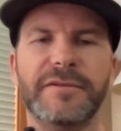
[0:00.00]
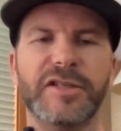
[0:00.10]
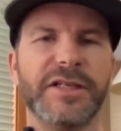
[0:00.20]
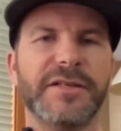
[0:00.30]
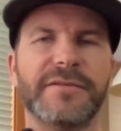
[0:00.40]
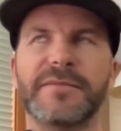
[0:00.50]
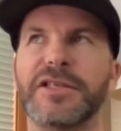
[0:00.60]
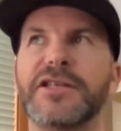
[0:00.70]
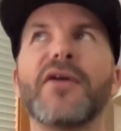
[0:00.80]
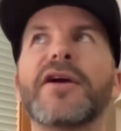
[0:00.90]
just
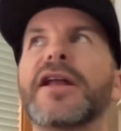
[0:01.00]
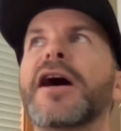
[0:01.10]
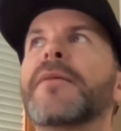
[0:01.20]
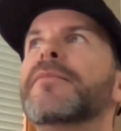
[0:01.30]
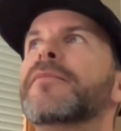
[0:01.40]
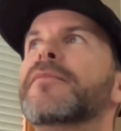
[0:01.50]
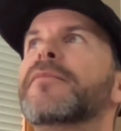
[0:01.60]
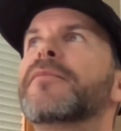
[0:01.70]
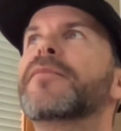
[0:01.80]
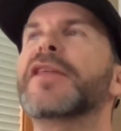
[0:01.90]
soaking up
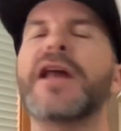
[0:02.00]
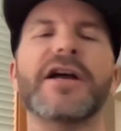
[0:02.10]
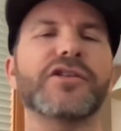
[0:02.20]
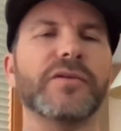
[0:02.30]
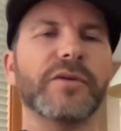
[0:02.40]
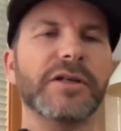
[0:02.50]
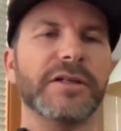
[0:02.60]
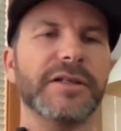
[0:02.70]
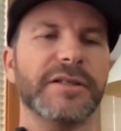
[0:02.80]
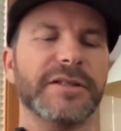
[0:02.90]
the natural
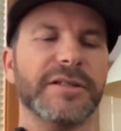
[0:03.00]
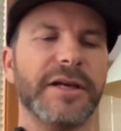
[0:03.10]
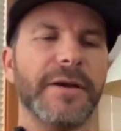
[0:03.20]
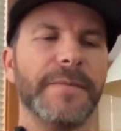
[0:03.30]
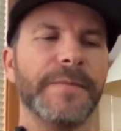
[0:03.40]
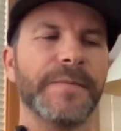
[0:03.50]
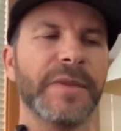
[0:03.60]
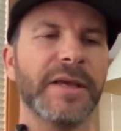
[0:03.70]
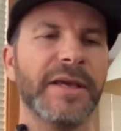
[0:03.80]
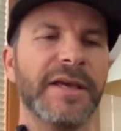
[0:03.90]
world. It's gone
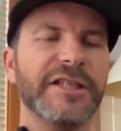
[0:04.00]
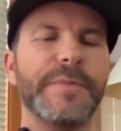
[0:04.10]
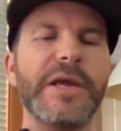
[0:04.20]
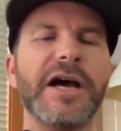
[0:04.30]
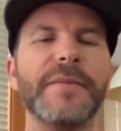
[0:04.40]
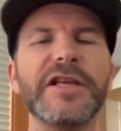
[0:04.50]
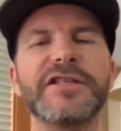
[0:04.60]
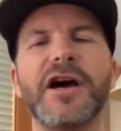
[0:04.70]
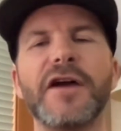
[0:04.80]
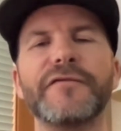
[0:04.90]

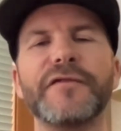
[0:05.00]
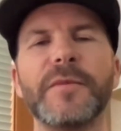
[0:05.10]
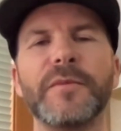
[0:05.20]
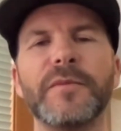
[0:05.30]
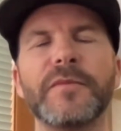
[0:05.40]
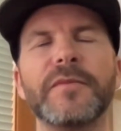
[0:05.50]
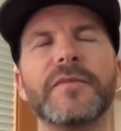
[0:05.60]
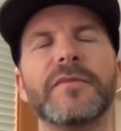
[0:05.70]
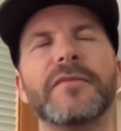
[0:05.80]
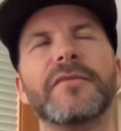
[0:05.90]
from
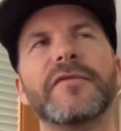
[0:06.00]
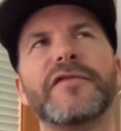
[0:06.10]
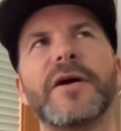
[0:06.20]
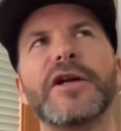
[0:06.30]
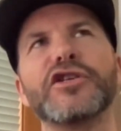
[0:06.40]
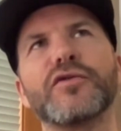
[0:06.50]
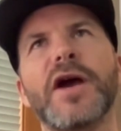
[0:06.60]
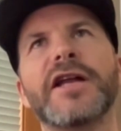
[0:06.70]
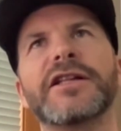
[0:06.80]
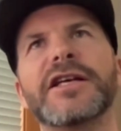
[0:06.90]

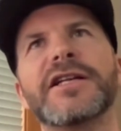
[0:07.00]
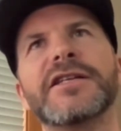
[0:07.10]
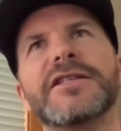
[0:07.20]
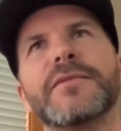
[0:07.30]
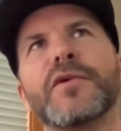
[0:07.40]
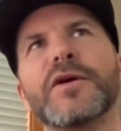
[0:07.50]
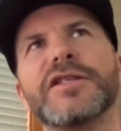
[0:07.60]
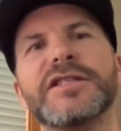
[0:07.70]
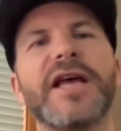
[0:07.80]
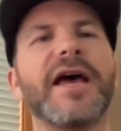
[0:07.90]
adrenaline to
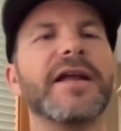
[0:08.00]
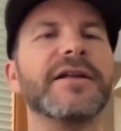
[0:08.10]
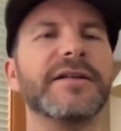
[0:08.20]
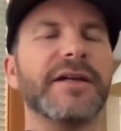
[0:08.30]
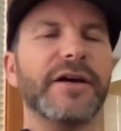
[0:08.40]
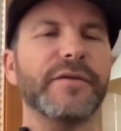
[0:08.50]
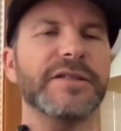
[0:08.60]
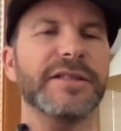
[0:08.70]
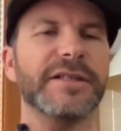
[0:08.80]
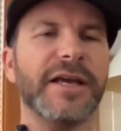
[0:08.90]
more zen, I
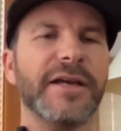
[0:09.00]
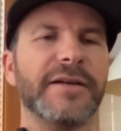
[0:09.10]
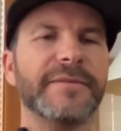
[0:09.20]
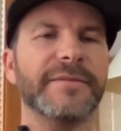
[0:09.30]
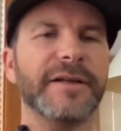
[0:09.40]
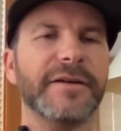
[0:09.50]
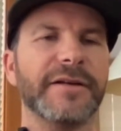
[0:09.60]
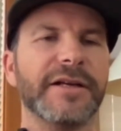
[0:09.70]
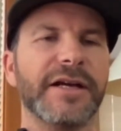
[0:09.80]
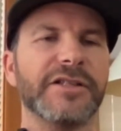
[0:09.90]
would say, in
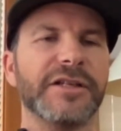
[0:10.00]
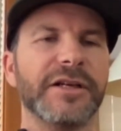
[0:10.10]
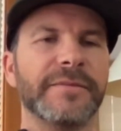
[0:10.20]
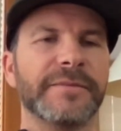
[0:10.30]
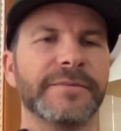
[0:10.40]
a nutshell.